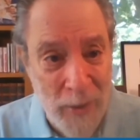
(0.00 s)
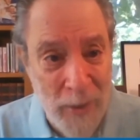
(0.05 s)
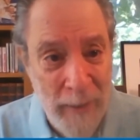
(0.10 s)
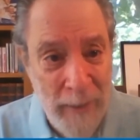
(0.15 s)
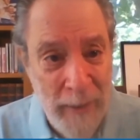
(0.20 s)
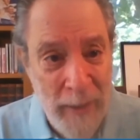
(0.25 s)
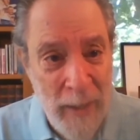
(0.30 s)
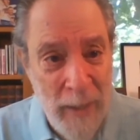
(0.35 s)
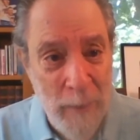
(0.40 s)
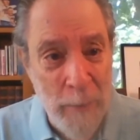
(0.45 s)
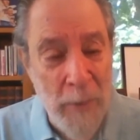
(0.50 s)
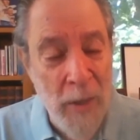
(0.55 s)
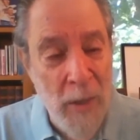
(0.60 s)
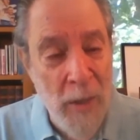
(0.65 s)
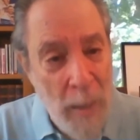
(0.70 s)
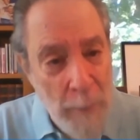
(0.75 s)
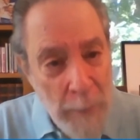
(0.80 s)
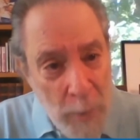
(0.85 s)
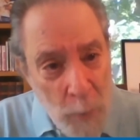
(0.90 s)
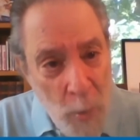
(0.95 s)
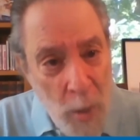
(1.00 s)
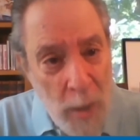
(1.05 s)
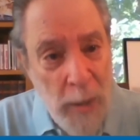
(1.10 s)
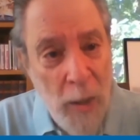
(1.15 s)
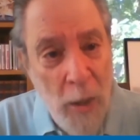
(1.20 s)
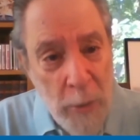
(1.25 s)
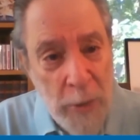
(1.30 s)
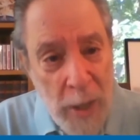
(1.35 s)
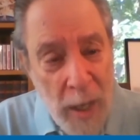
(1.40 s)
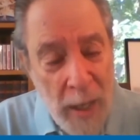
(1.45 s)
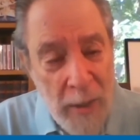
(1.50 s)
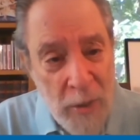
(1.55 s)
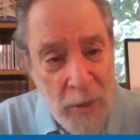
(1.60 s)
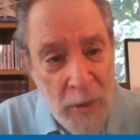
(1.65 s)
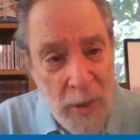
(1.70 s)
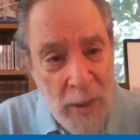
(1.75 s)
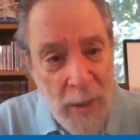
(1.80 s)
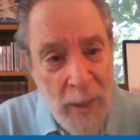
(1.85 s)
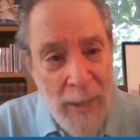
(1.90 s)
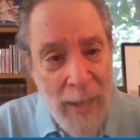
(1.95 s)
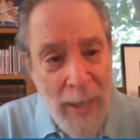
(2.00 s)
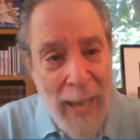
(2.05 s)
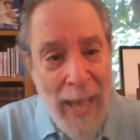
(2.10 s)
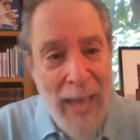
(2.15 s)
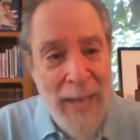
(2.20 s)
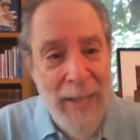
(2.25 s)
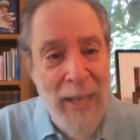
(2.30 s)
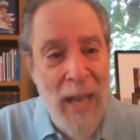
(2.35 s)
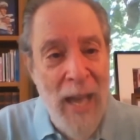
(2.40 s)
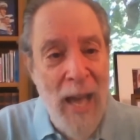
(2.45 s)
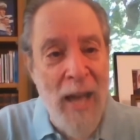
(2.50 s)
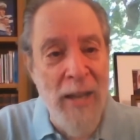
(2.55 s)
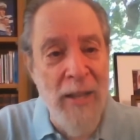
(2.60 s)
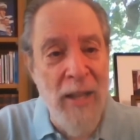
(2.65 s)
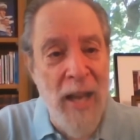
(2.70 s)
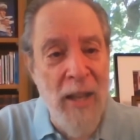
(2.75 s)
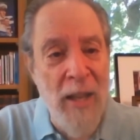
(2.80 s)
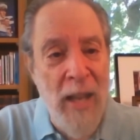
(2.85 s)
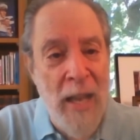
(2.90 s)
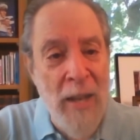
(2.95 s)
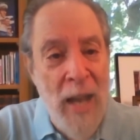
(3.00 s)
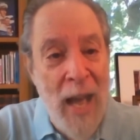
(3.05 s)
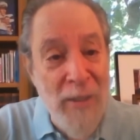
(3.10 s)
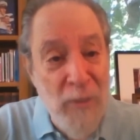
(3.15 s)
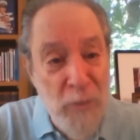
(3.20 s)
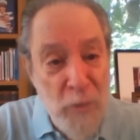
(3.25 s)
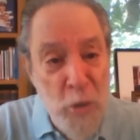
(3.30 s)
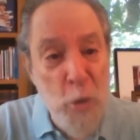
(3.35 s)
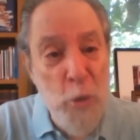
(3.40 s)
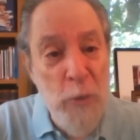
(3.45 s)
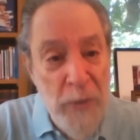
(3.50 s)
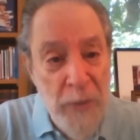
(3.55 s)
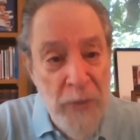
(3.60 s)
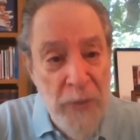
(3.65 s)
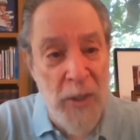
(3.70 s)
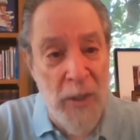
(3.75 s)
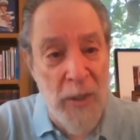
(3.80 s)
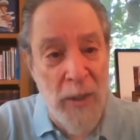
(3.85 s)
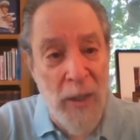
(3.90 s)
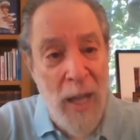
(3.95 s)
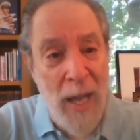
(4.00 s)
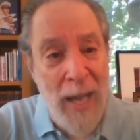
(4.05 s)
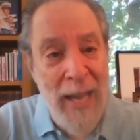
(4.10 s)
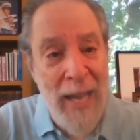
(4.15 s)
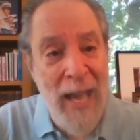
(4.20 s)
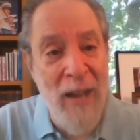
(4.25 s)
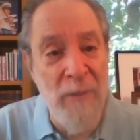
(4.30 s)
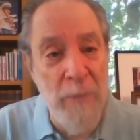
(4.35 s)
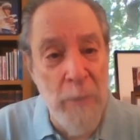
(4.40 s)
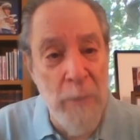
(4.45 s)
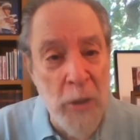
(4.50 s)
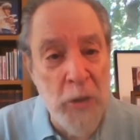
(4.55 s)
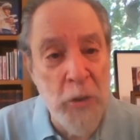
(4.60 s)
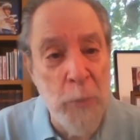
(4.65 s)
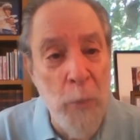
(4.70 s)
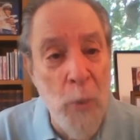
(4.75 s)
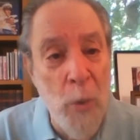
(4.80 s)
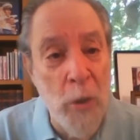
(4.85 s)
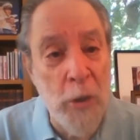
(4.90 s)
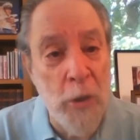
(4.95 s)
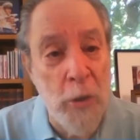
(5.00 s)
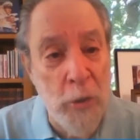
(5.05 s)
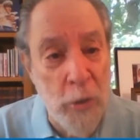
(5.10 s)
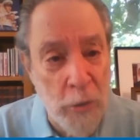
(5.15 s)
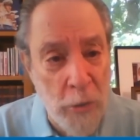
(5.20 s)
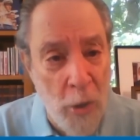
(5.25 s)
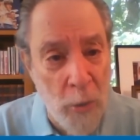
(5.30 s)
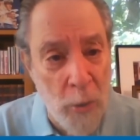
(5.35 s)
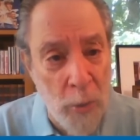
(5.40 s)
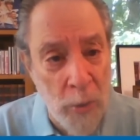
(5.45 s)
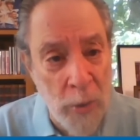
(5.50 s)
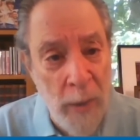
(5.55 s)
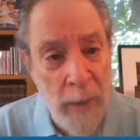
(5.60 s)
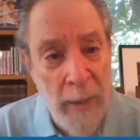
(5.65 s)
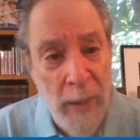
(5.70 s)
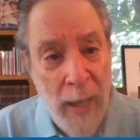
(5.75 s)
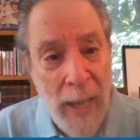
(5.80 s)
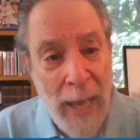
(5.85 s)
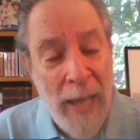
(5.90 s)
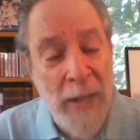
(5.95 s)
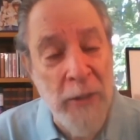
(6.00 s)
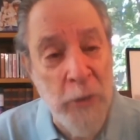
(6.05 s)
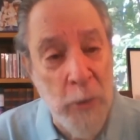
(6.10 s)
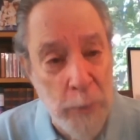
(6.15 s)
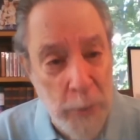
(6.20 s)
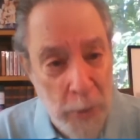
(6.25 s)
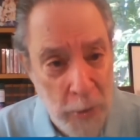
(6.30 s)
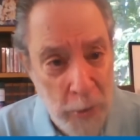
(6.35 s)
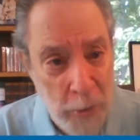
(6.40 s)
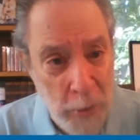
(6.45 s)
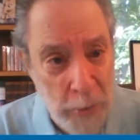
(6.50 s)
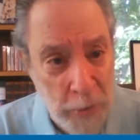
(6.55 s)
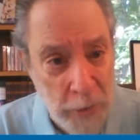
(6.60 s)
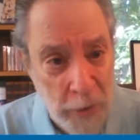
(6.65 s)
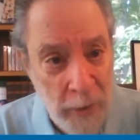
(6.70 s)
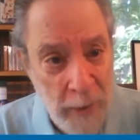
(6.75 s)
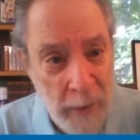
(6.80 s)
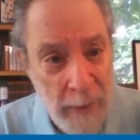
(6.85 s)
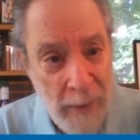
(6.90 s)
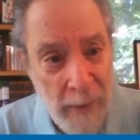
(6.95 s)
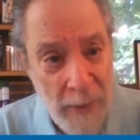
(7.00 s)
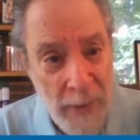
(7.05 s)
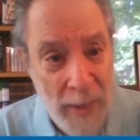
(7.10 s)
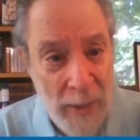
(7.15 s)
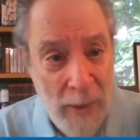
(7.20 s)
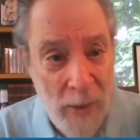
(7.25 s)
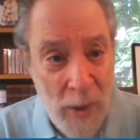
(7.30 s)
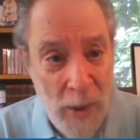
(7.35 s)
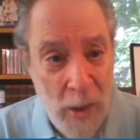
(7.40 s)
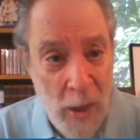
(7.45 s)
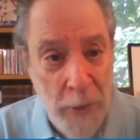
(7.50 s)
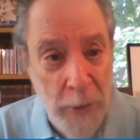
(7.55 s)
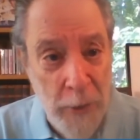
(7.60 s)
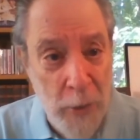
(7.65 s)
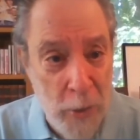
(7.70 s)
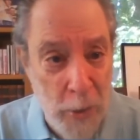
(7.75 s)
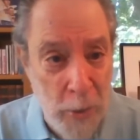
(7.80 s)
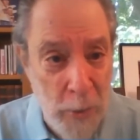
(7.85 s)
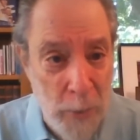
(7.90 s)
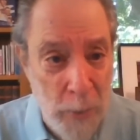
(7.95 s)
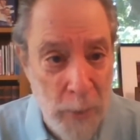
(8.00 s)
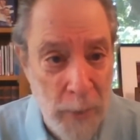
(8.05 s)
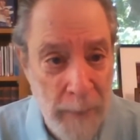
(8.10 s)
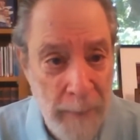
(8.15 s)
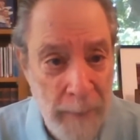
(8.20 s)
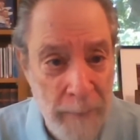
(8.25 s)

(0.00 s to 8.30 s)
Yeah. I'm in one location, and I do feel I have much more control as a producer than in the other two.